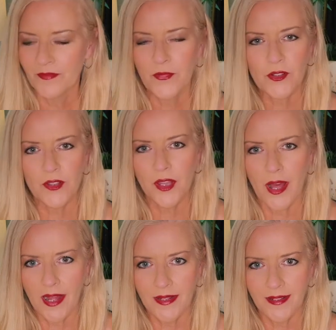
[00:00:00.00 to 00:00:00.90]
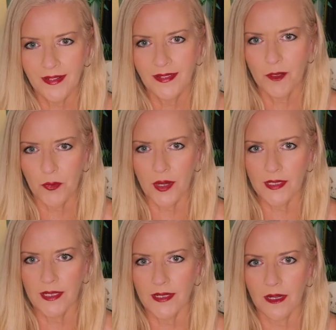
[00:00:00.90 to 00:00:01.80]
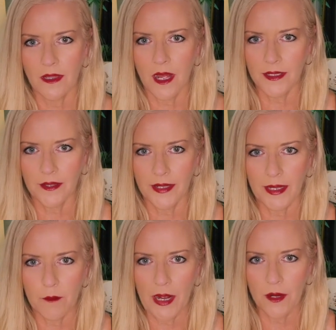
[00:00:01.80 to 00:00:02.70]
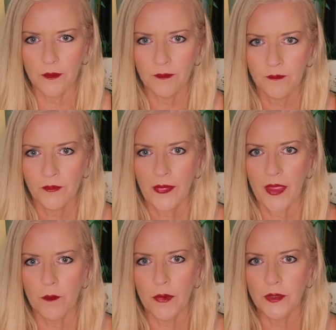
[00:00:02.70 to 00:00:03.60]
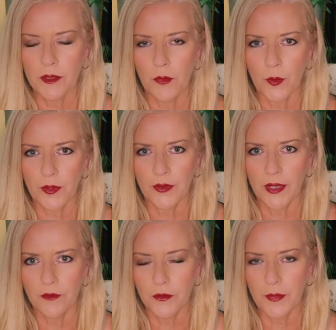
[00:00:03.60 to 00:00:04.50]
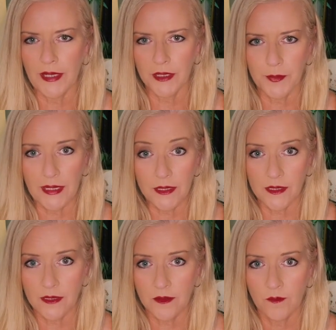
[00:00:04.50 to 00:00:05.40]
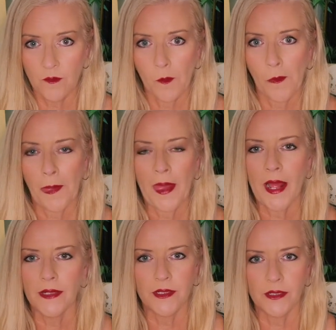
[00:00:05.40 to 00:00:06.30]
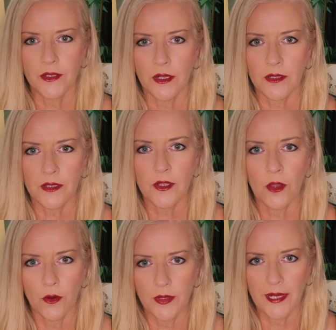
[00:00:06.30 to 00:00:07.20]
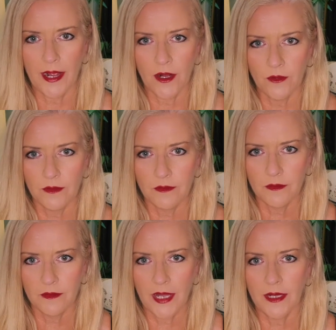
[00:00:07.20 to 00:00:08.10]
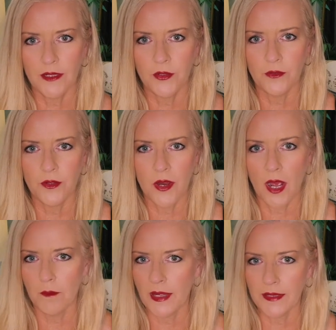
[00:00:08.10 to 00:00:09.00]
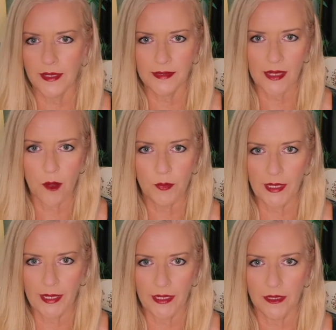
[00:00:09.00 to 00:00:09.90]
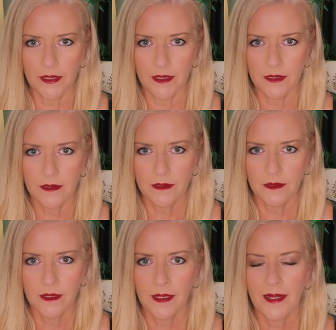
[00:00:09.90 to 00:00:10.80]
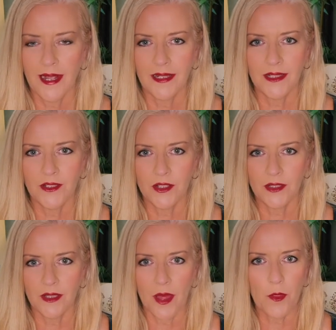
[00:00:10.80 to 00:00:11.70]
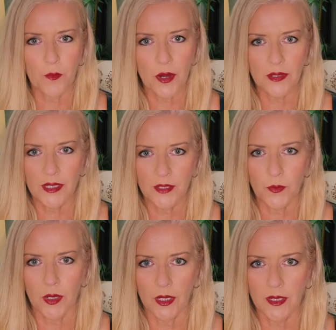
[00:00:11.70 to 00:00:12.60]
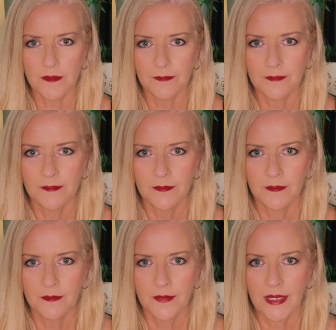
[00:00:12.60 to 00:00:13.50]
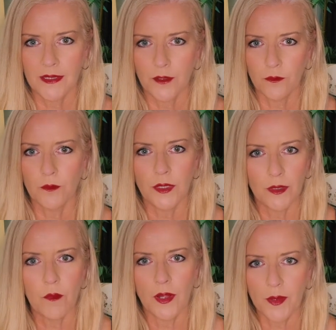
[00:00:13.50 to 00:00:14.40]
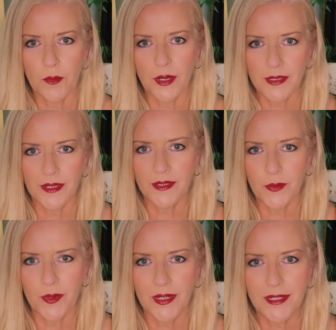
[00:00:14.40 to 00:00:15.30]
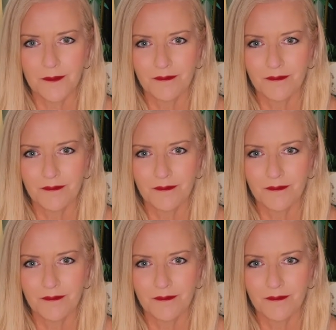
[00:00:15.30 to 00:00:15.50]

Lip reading: there's a lot to process and a lot to think about. And the most important thing for me is peace and to just slow down and to not make things complicated and to just let the process work because I really want the process to work.